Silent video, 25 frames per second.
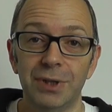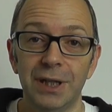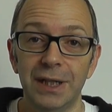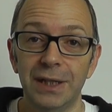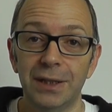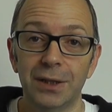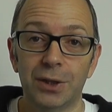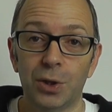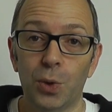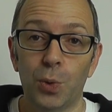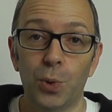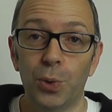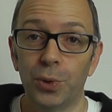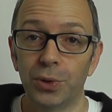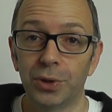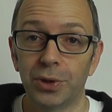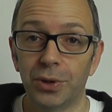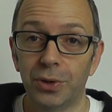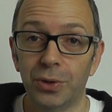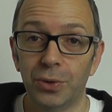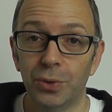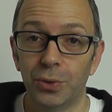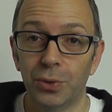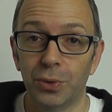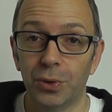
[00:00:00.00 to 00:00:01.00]
need a quad
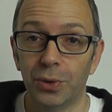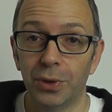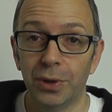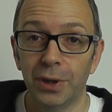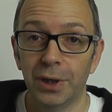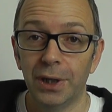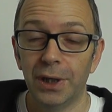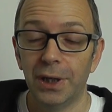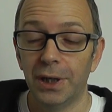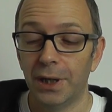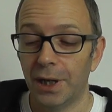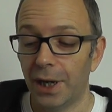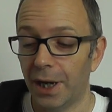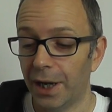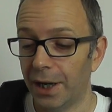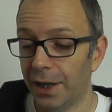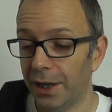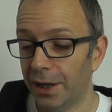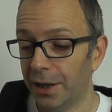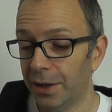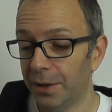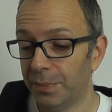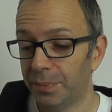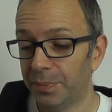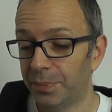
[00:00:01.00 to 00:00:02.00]
core
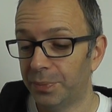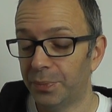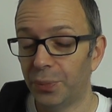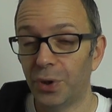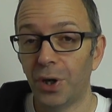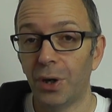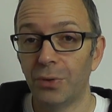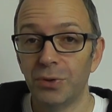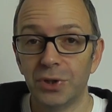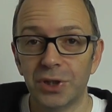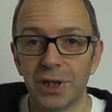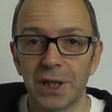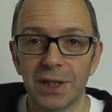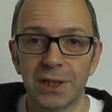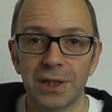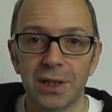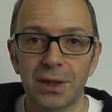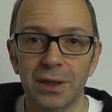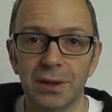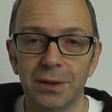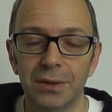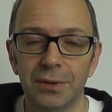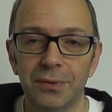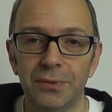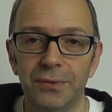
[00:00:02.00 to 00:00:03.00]
processor